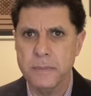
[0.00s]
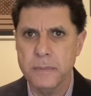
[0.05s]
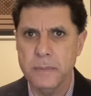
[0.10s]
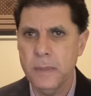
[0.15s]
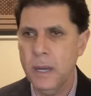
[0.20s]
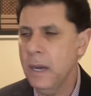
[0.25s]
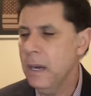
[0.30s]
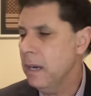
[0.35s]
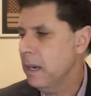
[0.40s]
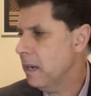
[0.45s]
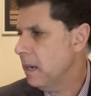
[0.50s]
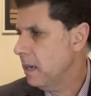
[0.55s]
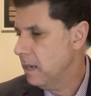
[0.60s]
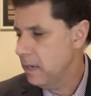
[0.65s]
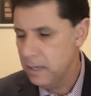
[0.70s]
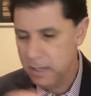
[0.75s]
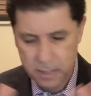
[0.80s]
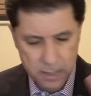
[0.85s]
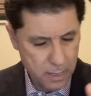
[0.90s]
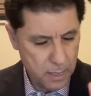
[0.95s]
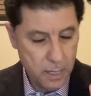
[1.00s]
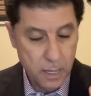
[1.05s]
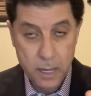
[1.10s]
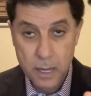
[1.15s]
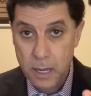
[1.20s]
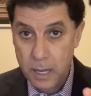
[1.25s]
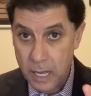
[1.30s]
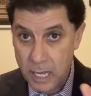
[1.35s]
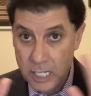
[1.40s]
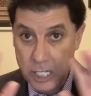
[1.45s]
Oh,
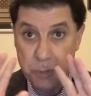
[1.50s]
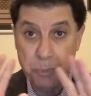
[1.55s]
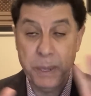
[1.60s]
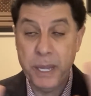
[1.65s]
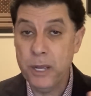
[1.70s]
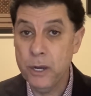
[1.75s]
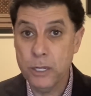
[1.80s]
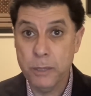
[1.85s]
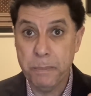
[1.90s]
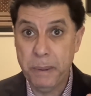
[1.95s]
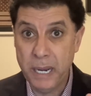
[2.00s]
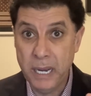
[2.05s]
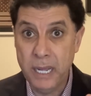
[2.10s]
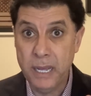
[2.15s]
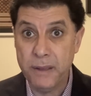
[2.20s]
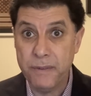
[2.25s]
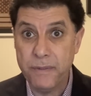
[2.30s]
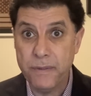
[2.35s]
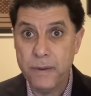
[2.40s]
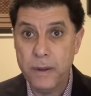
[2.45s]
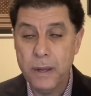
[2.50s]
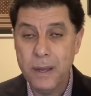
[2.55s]
it's beyond belief.